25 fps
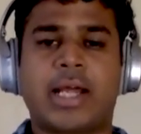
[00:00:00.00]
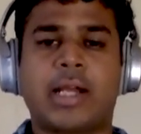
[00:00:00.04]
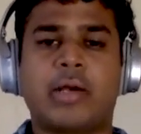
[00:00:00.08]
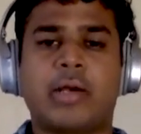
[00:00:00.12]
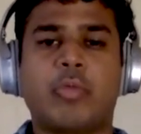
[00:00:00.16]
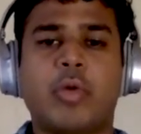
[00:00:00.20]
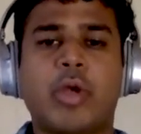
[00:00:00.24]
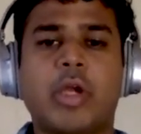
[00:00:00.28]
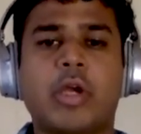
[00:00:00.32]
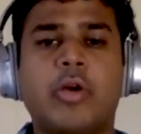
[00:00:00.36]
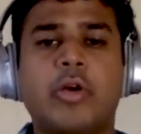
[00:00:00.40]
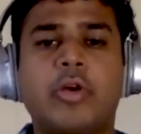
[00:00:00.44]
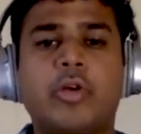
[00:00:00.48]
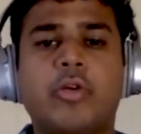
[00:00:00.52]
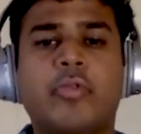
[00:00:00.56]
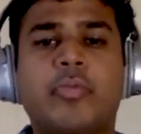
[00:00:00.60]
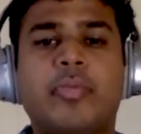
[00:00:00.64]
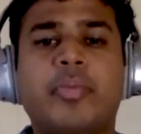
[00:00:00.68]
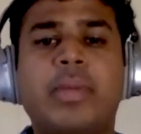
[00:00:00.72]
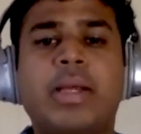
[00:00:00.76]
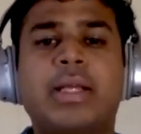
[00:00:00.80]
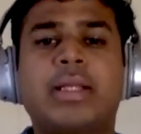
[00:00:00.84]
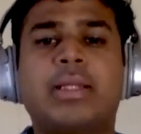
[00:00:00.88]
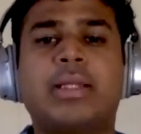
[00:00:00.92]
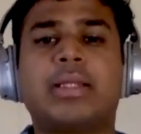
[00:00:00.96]
and we're going to
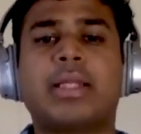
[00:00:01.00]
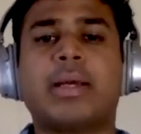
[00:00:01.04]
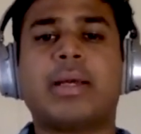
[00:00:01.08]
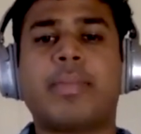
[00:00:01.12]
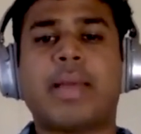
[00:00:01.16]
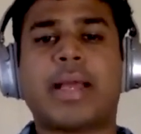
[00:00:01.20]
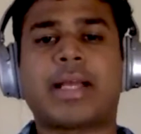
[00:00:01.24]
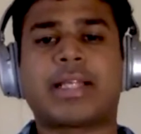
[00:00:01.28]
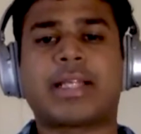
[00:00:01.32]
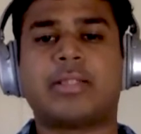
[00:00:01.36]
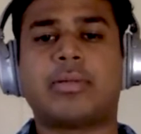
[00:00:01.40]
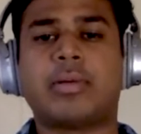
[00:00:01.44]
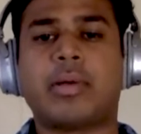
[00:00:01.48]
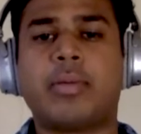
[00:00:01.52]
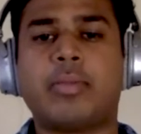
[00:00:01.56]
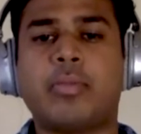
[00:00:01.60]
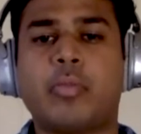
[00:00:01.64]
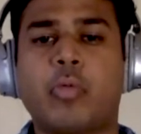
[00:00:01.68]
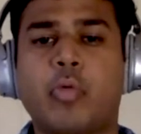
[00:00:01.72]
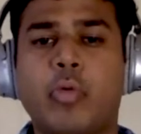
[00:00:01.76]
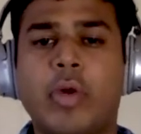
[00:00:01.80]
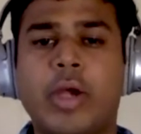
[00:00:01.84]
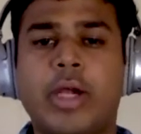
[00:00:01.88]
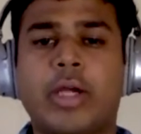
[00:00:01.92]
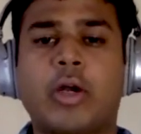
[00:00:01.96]
pick the maximum
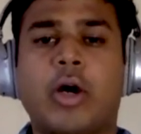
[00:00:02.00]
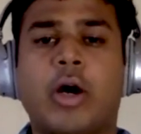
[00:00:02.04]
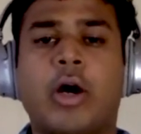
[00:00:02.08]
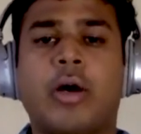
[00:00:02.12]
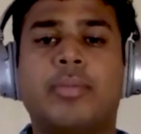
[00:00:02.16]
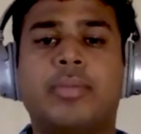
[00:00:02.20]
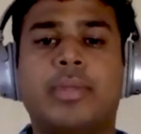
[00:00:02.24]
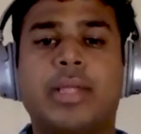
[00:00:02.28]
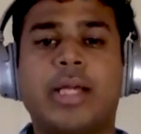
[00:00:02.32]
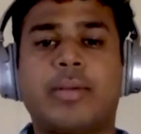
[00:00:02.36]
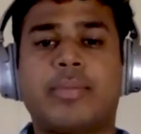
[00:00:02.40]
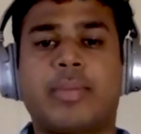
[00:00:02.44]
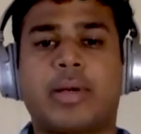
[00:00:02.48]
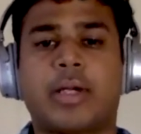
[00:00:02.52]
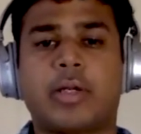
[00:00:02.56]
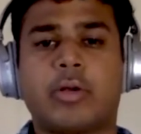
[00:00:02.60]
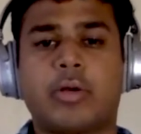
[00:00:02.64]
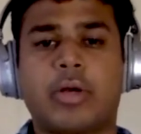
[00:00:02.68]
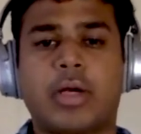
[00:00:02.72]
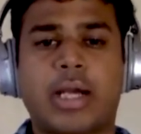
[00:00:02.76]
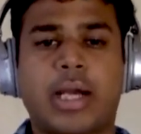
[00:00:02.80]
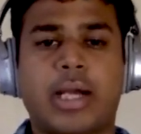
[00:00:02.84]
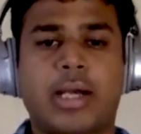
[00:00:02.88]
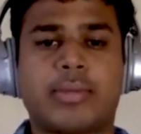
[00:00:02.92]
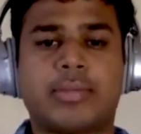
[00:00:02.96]
weight of that
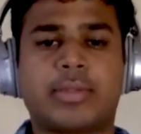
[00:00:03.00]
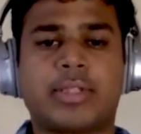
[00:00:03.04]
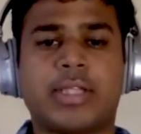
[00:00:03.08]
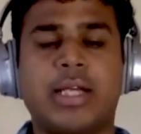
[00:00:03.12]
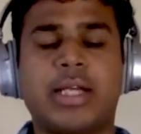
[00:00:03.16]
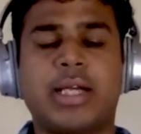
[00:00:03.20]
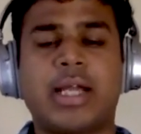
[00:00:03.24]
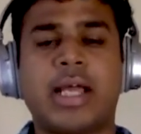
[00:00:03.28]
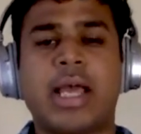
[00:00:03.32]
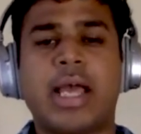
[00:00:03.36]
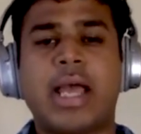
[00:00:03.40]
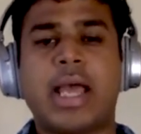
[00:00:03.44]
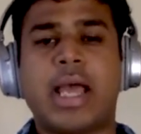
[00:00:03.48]
particular random set,